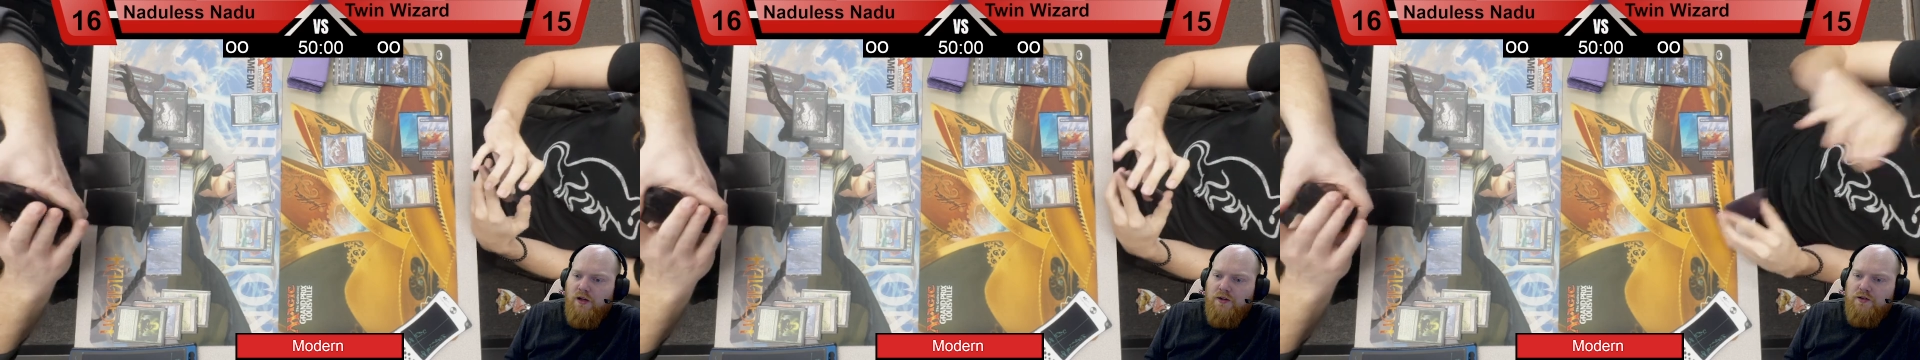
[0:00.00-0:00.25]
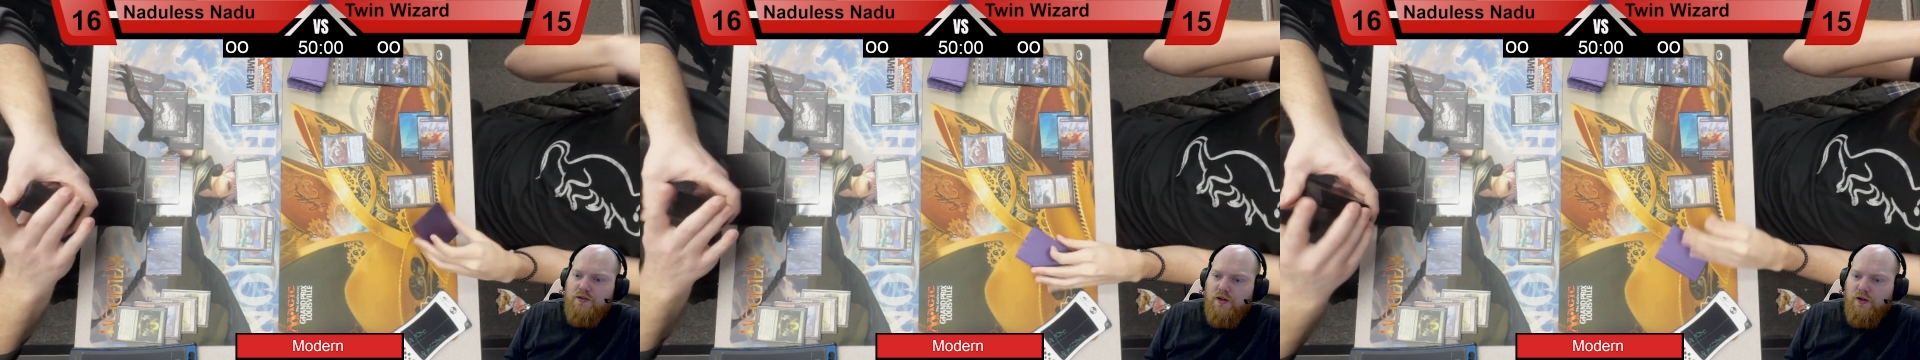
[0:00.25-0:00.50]

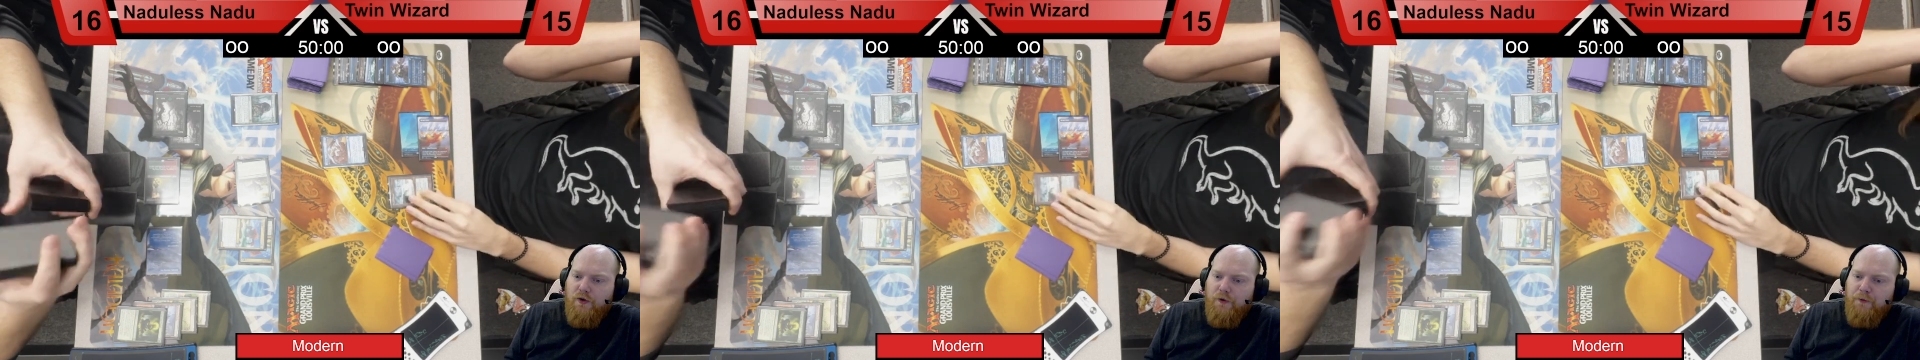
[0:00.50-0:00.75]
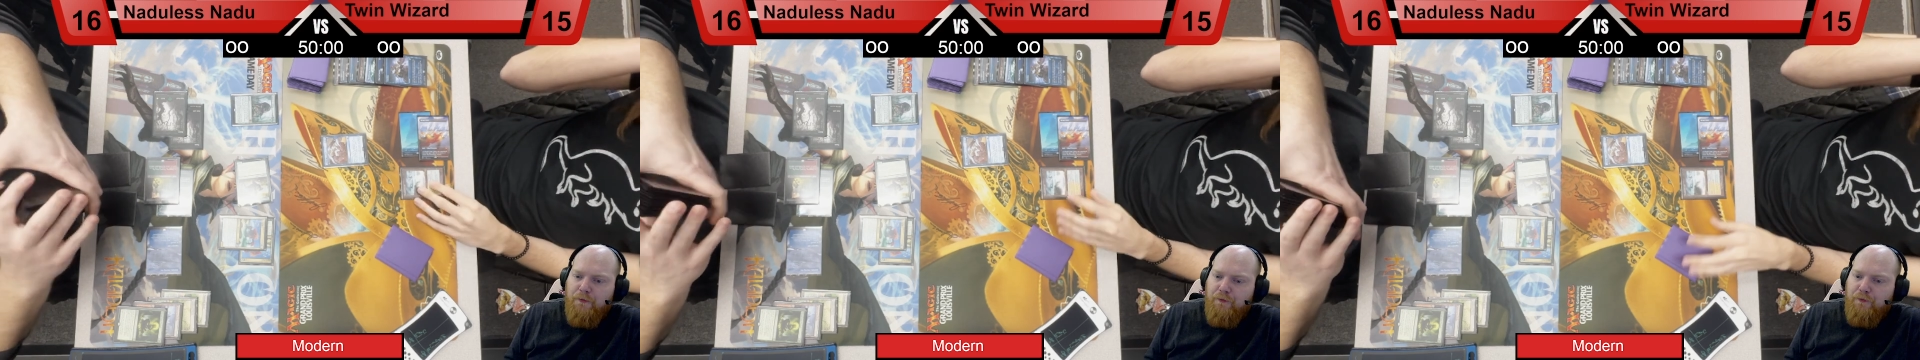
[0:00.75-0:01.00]

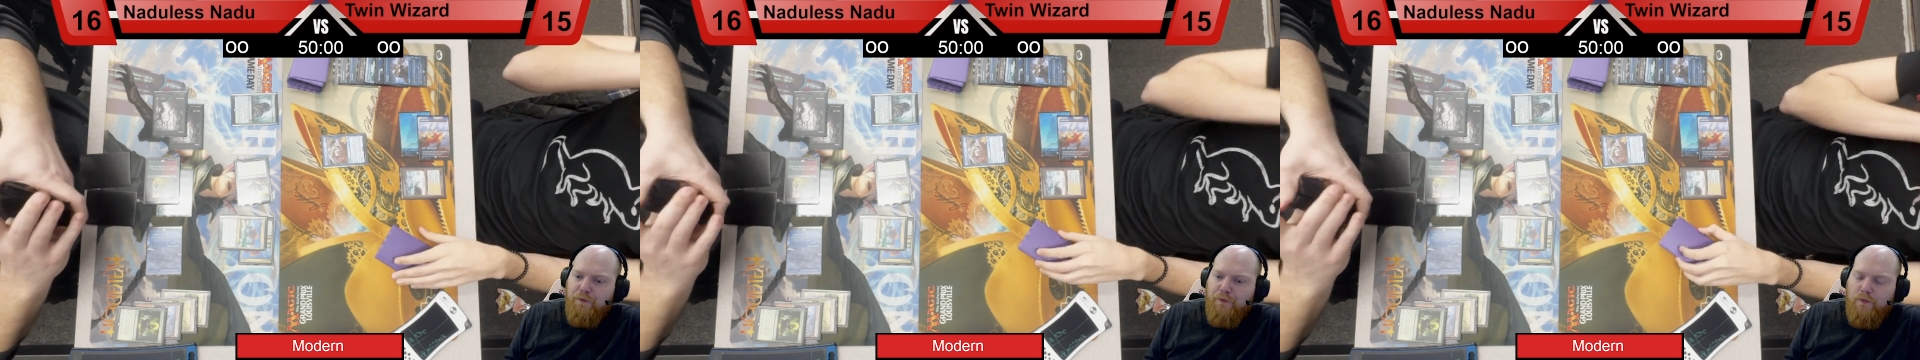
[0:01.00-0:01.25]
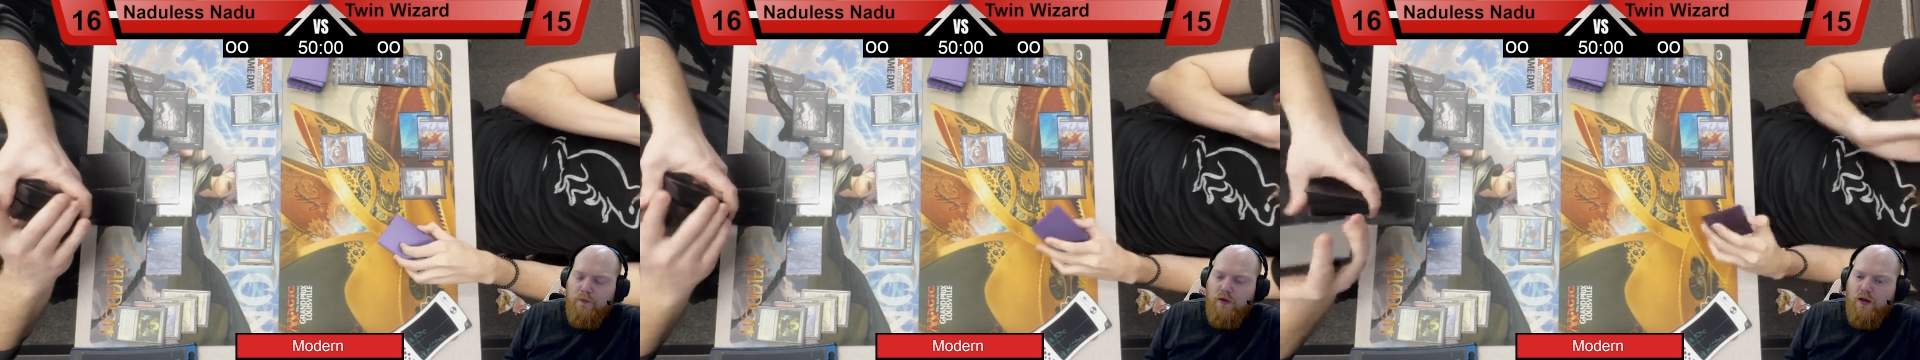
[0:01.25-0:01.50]
So
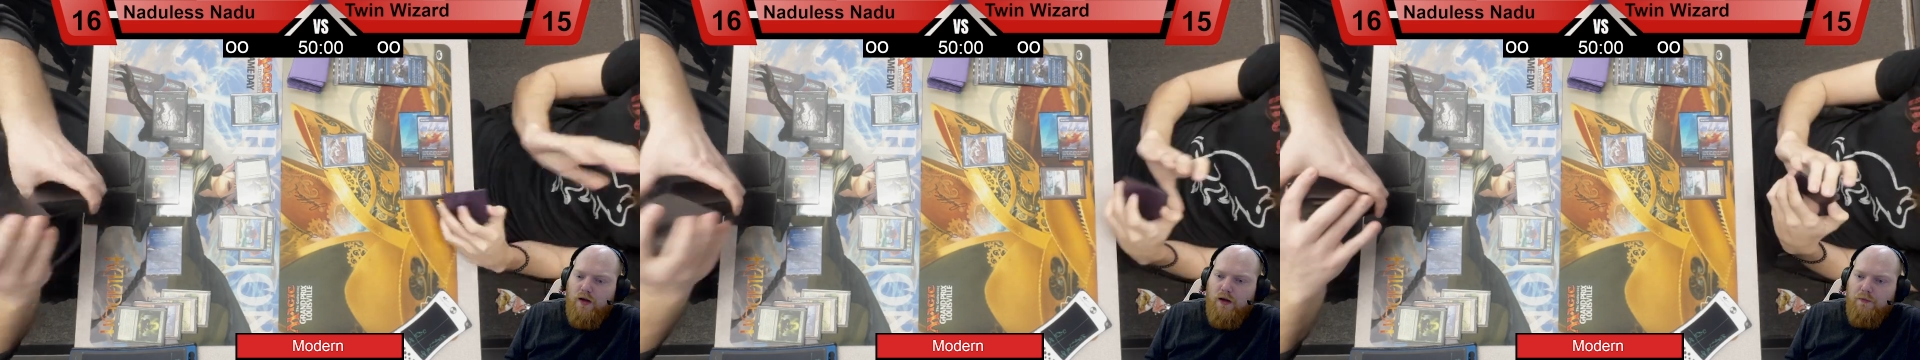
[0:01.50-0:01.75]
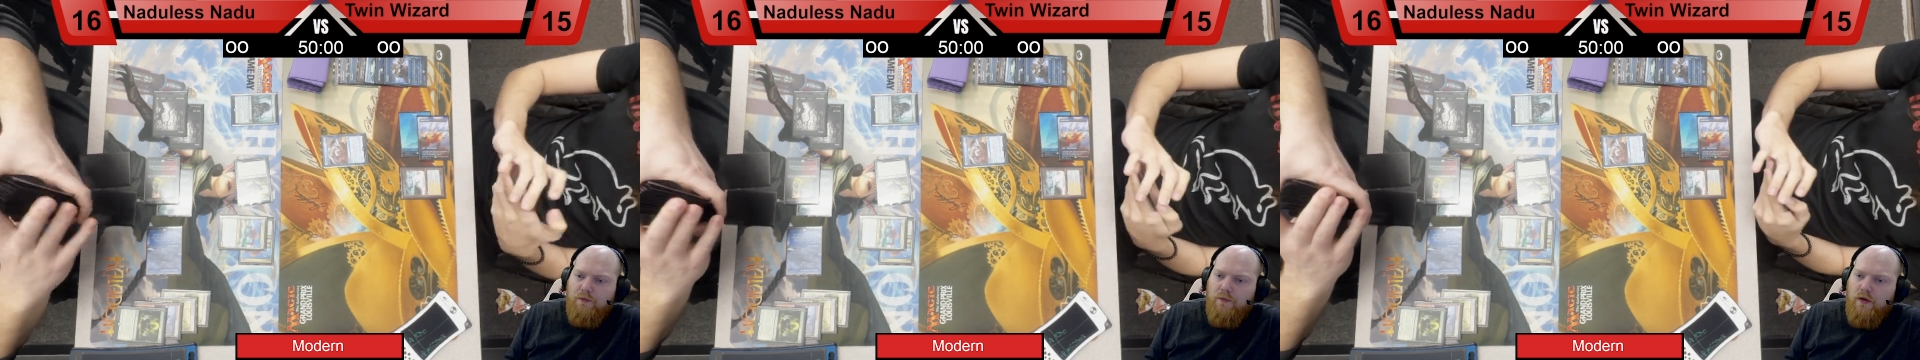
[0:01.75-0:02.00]

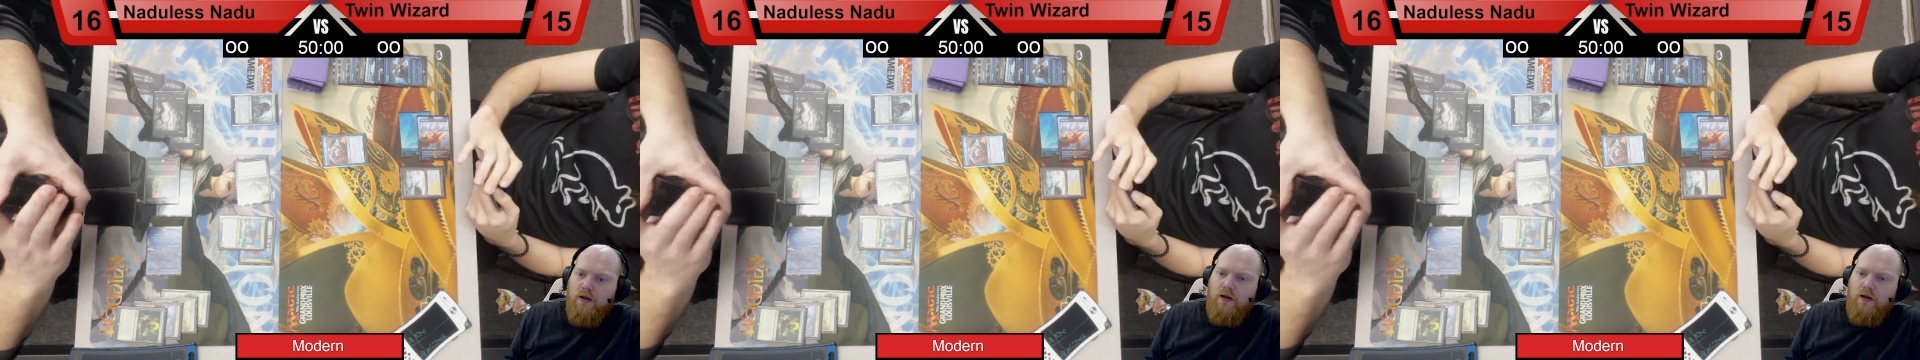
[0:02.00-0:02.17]
I'm